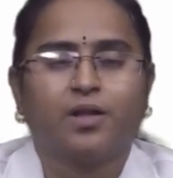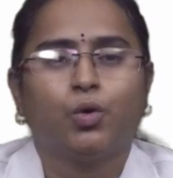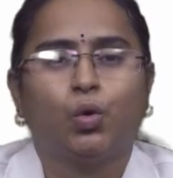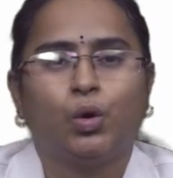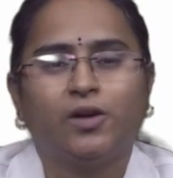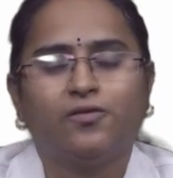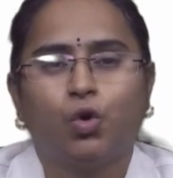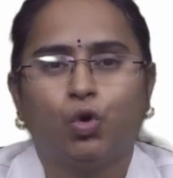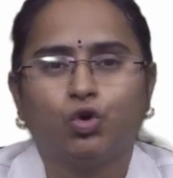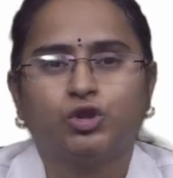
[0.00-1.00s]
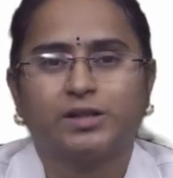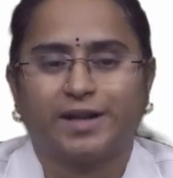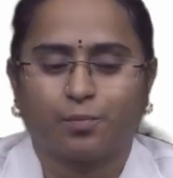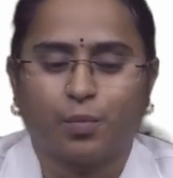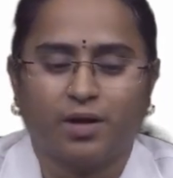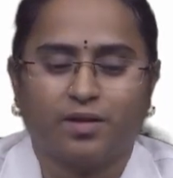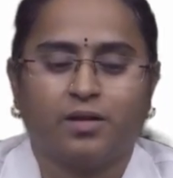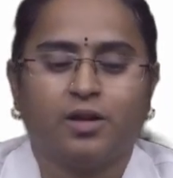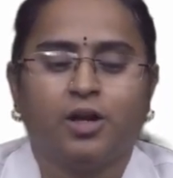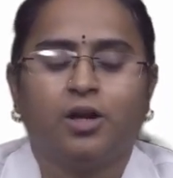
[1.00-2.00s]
So, role of host response.